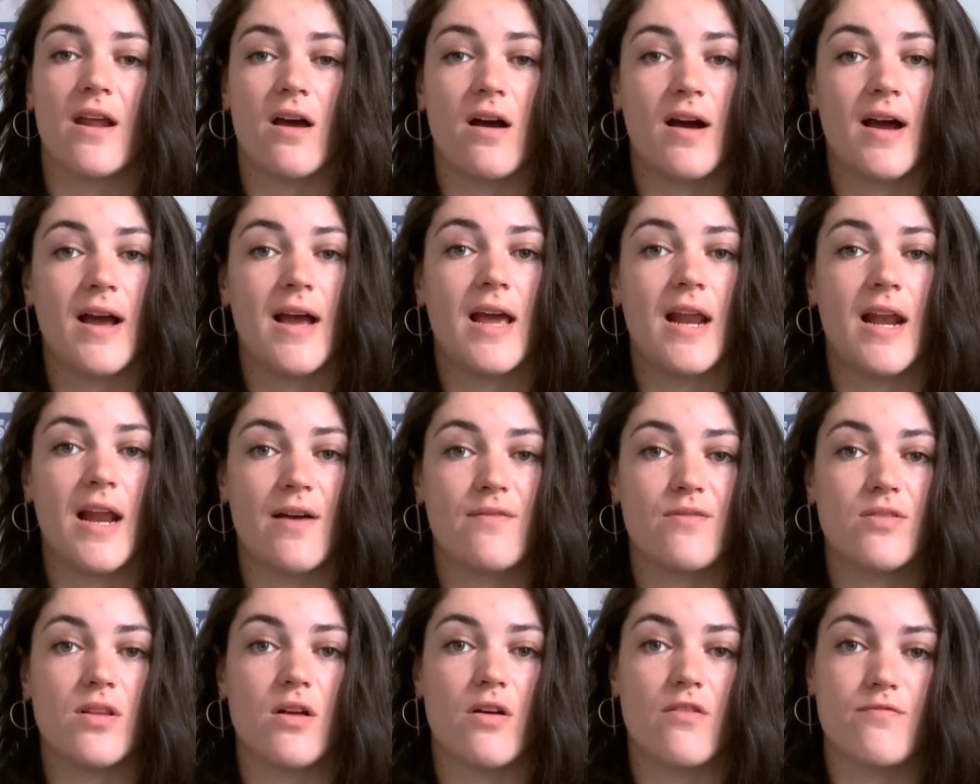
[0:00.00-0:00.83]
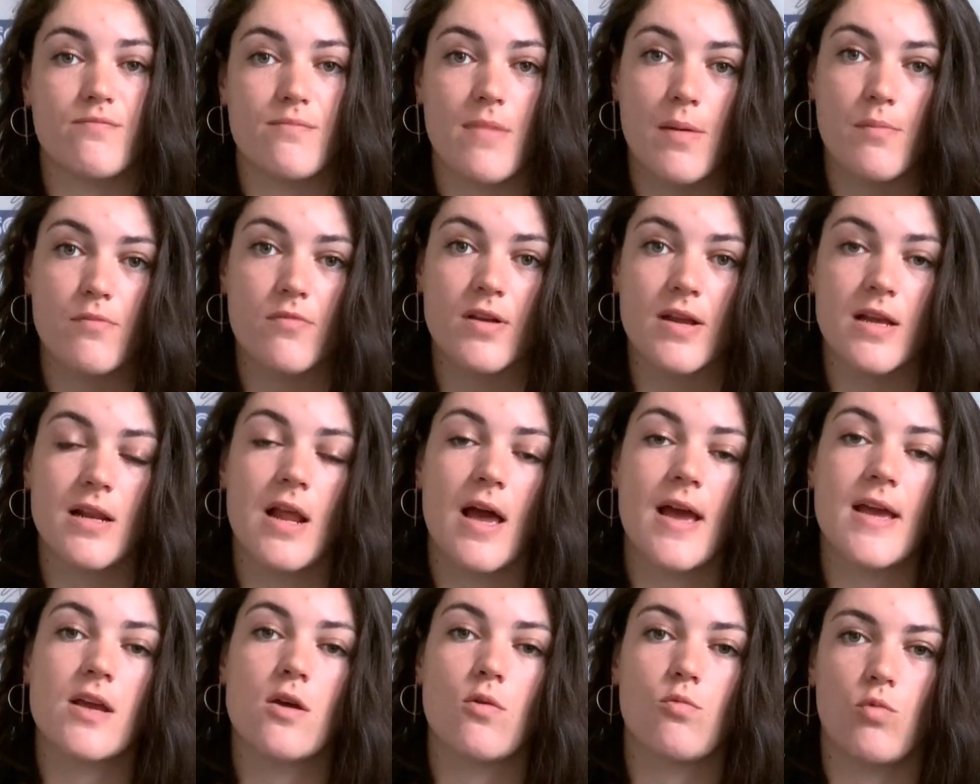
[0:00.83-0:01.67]
a higher level of memory,
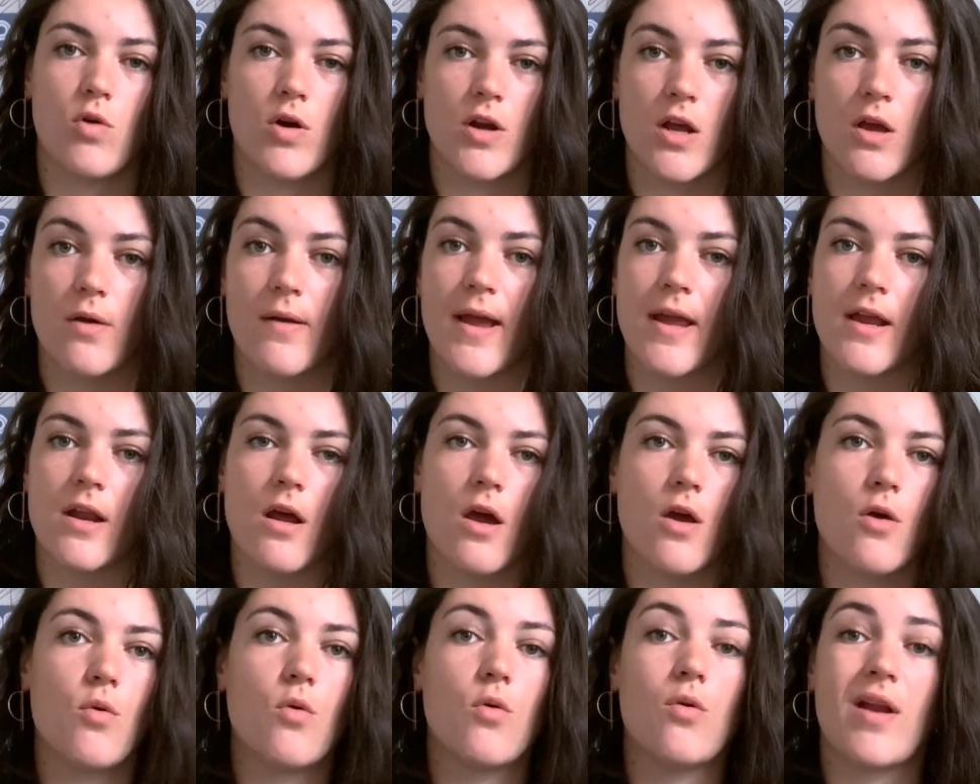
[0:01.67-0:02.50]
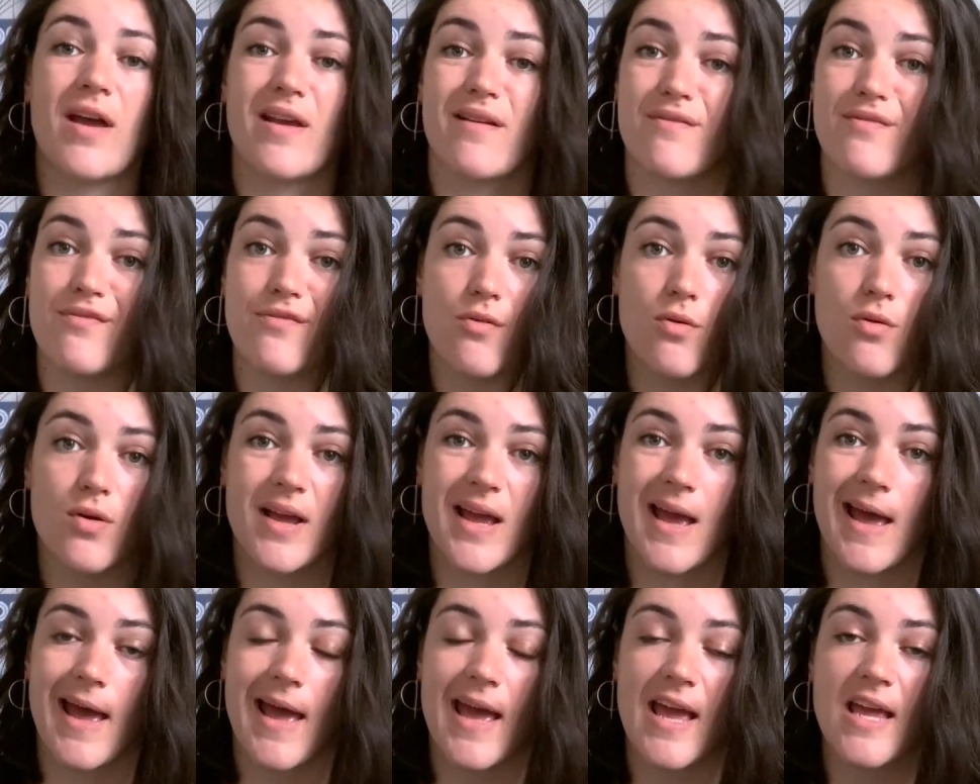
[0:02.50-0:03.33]
like 1080 or like
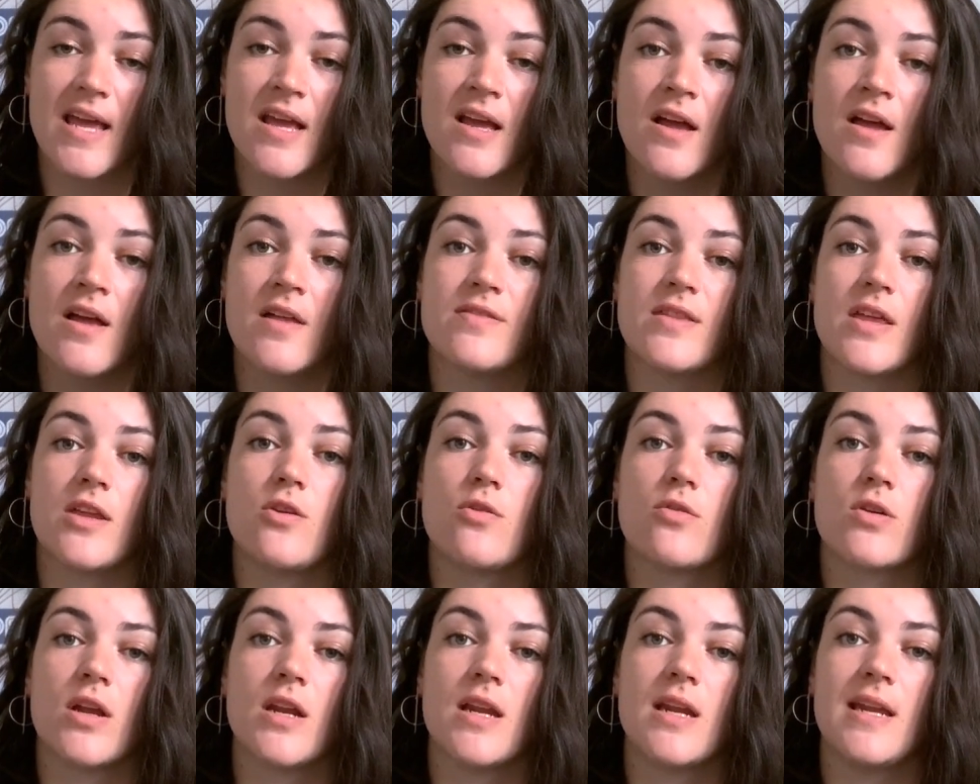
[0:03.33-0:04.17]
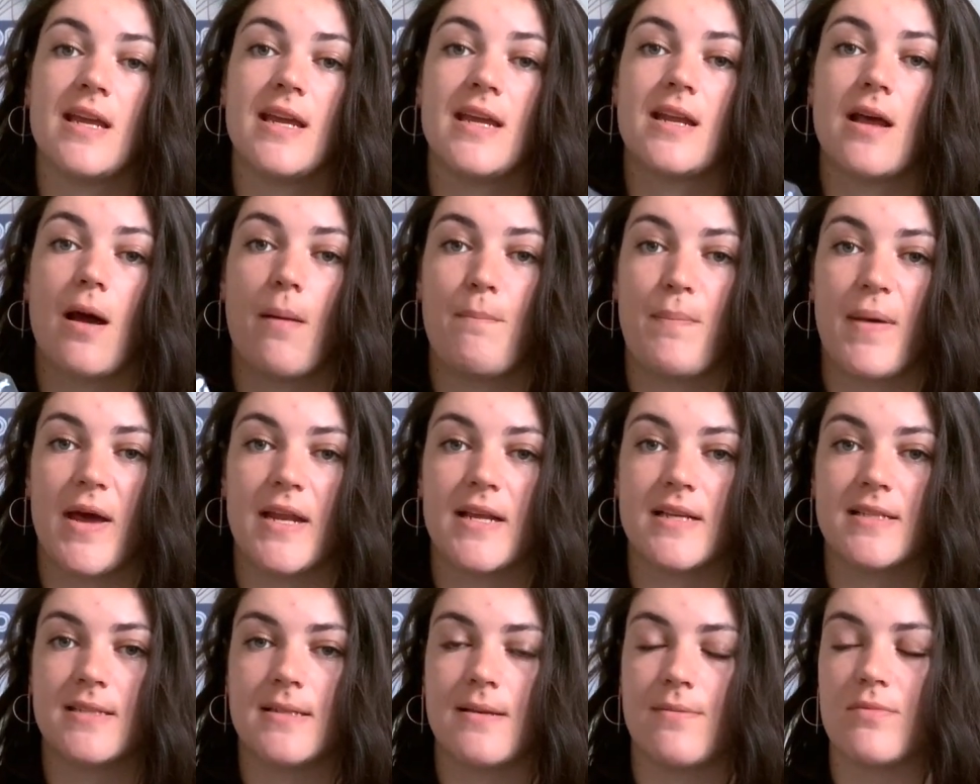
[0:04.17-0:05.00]
4K, then you're going to need a better
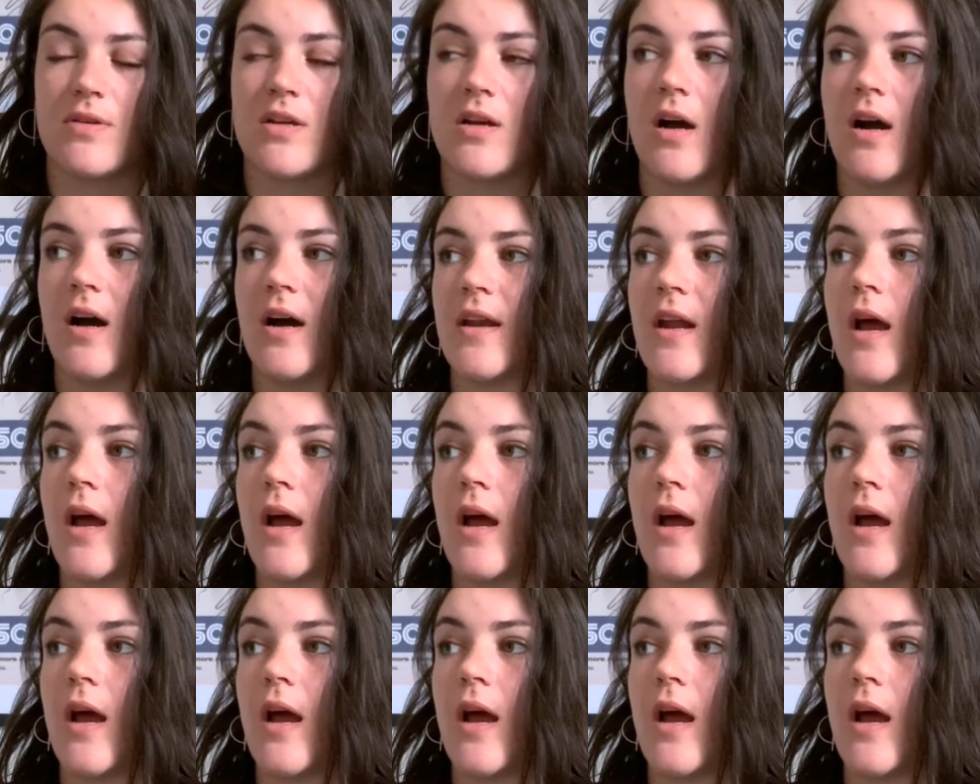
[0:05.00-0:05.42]
SIM card.